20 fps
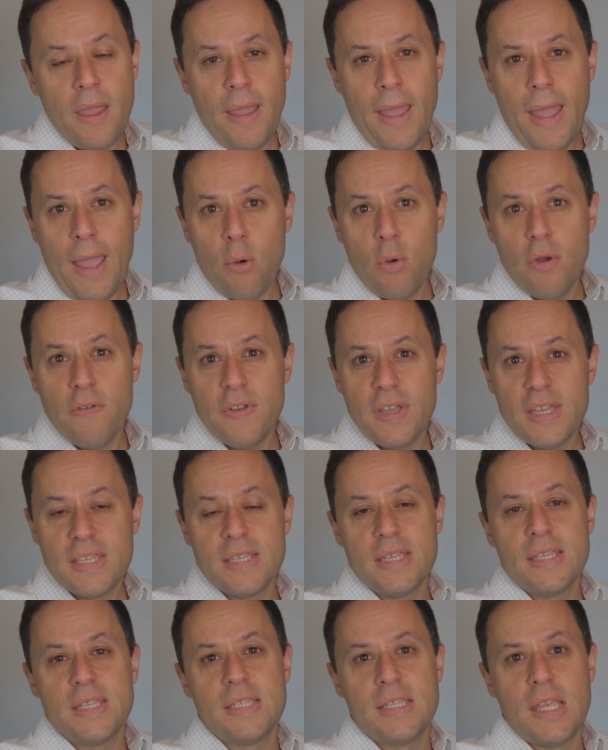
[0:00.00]
However,
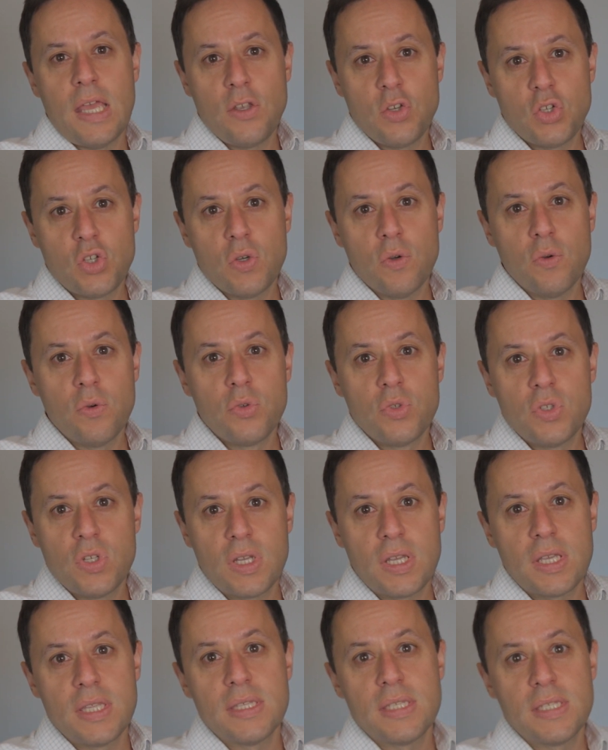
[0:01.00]
it's essential to
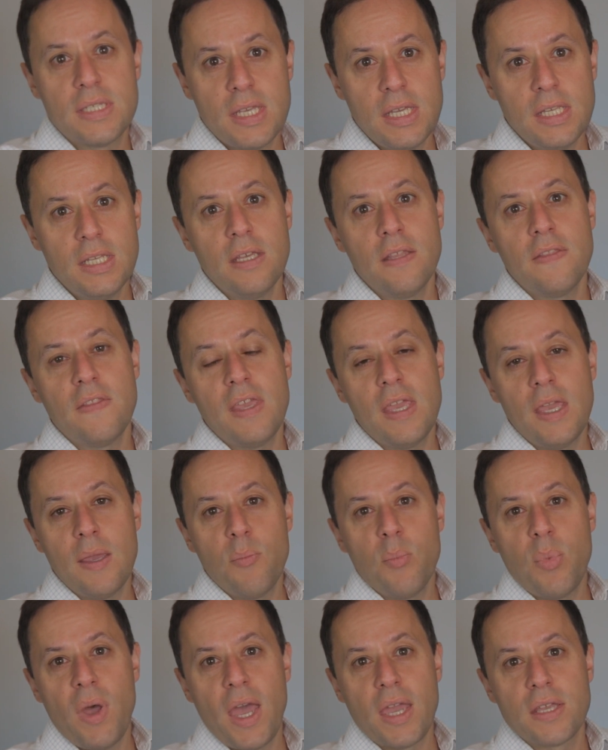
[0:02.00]
consider the
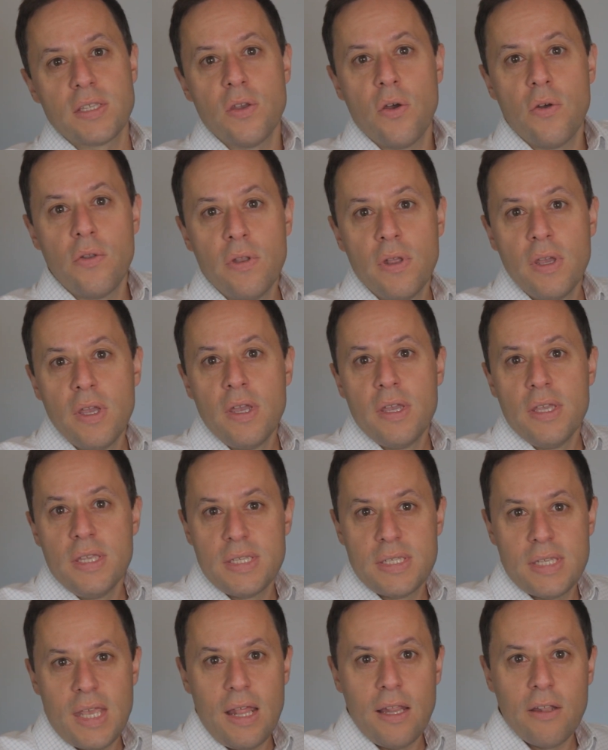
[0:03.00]
impact on
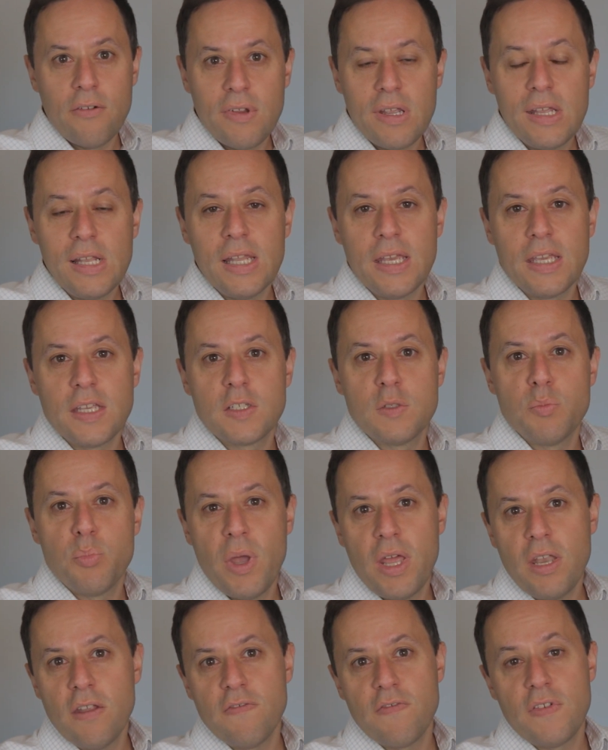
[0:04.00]
salary-linked
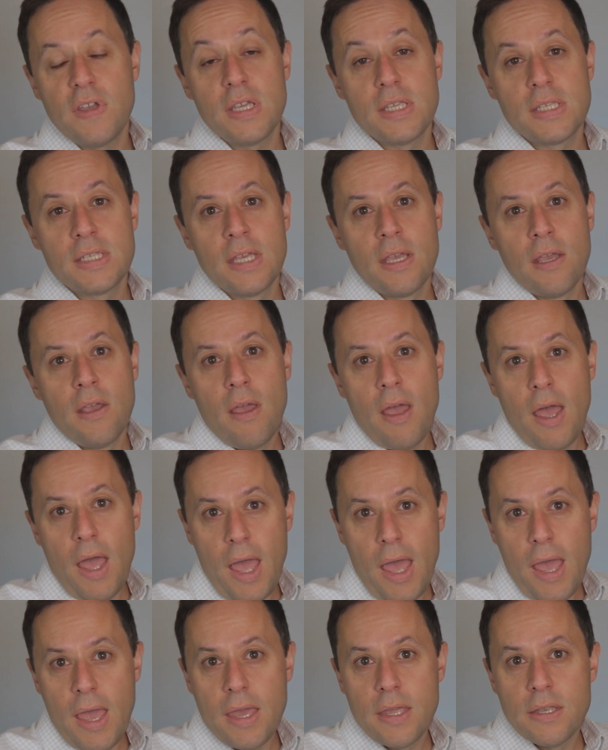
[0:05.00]
benefits
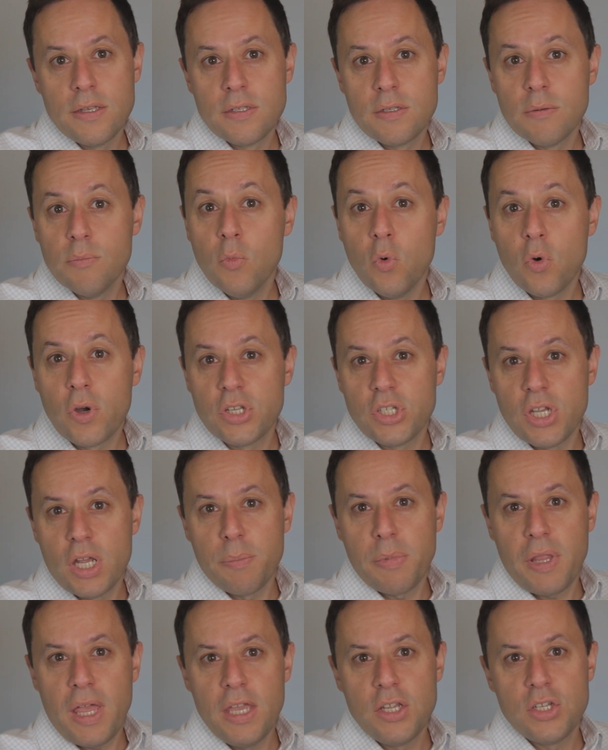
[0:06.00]
and mortgage
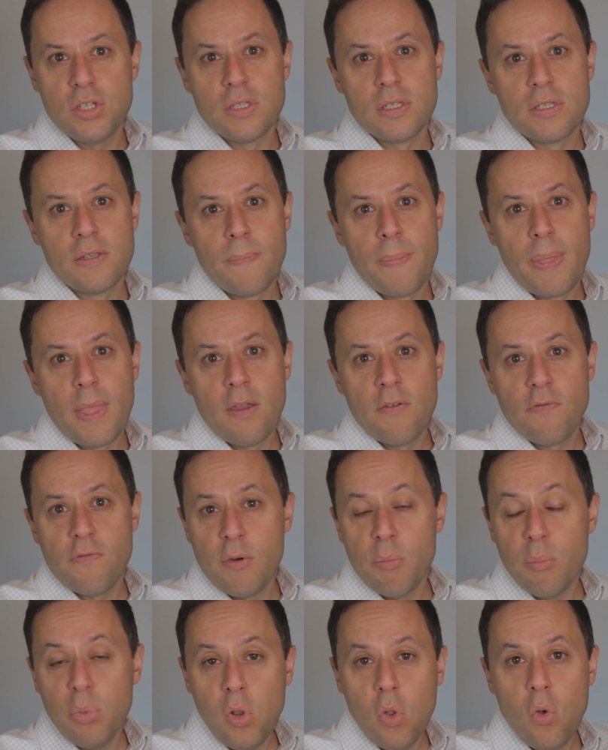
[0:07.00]
applications. For
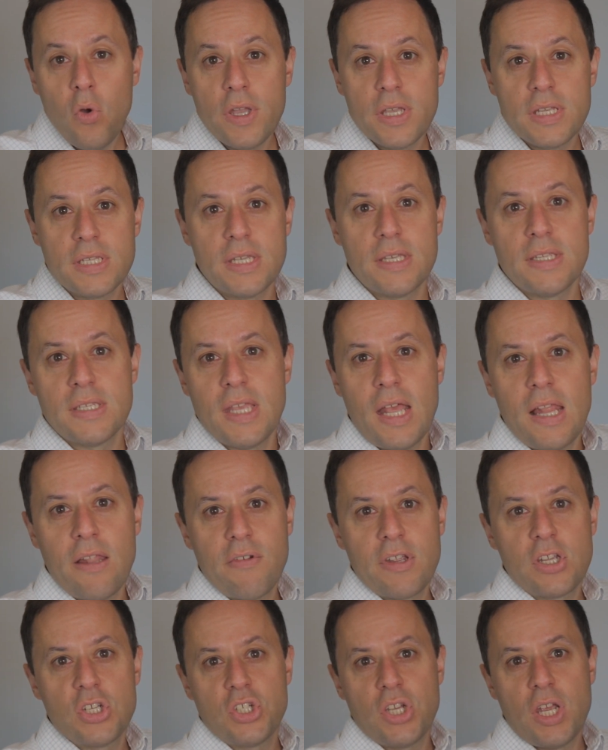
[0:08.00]
employers,
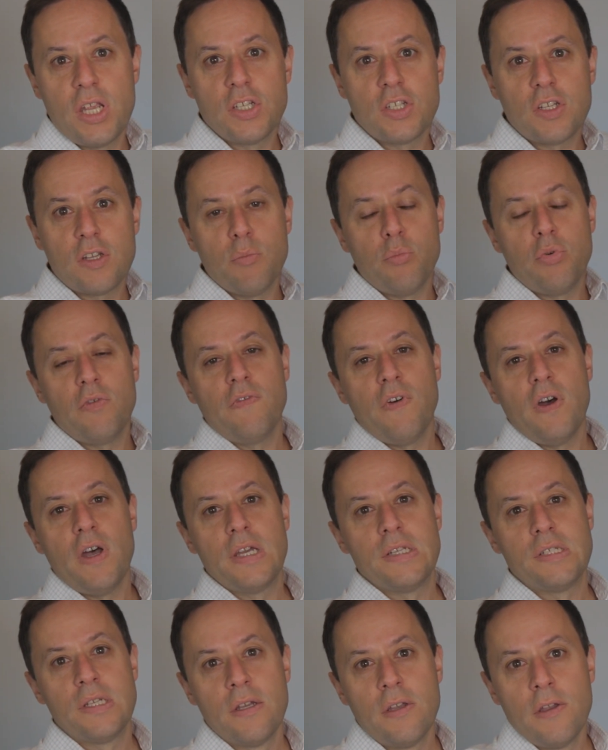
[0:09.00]
salary exchange can
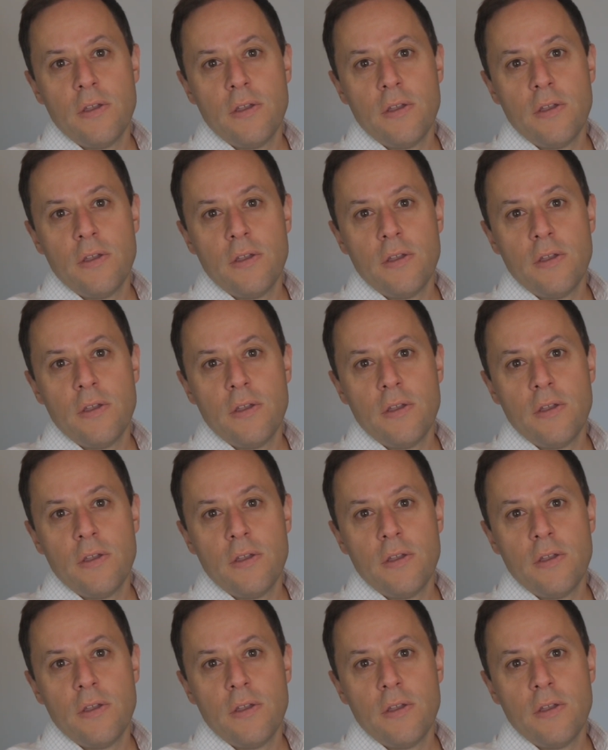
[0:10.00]
provide